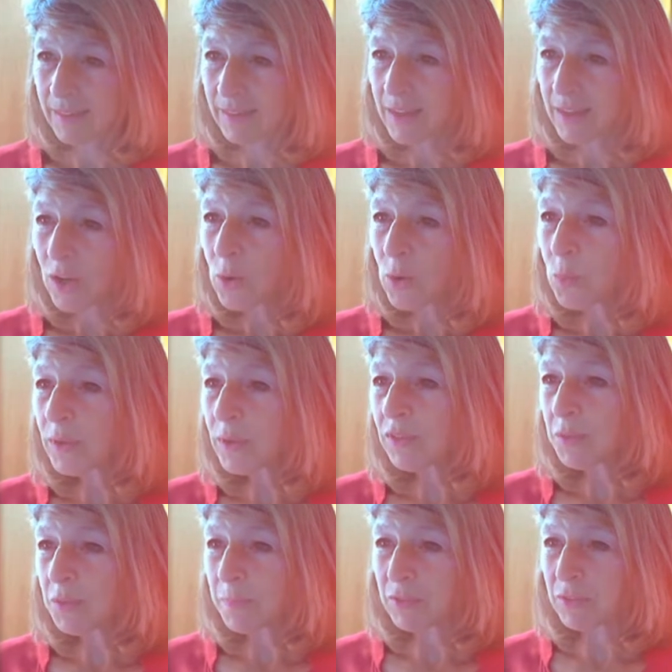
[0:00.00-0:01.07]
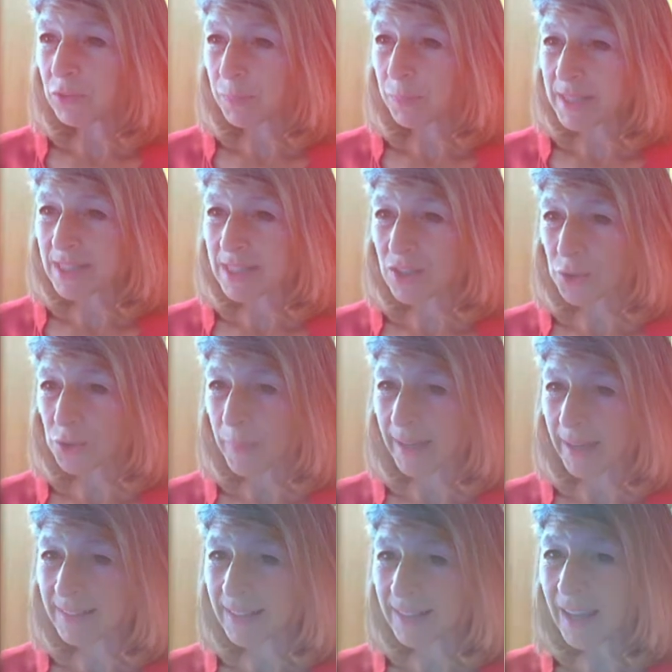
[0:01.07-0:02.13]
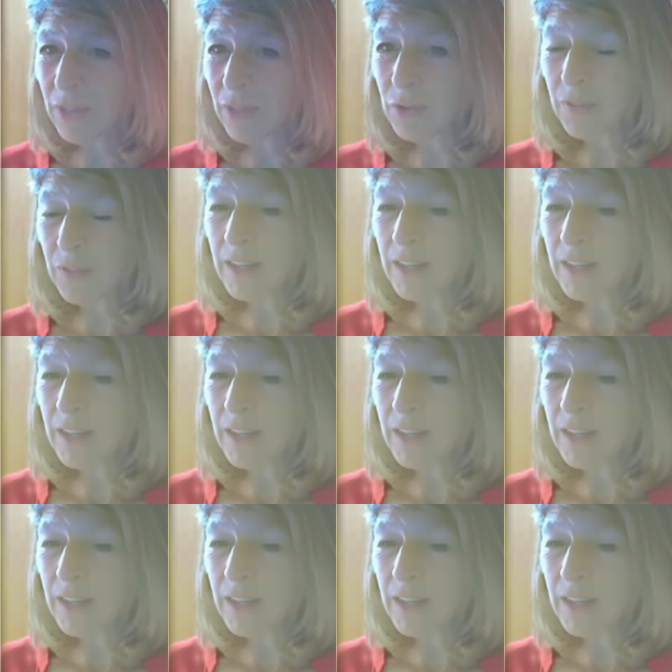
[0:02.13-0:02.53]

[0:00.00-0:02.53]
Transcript: Once the puzzle pieces are back together, then you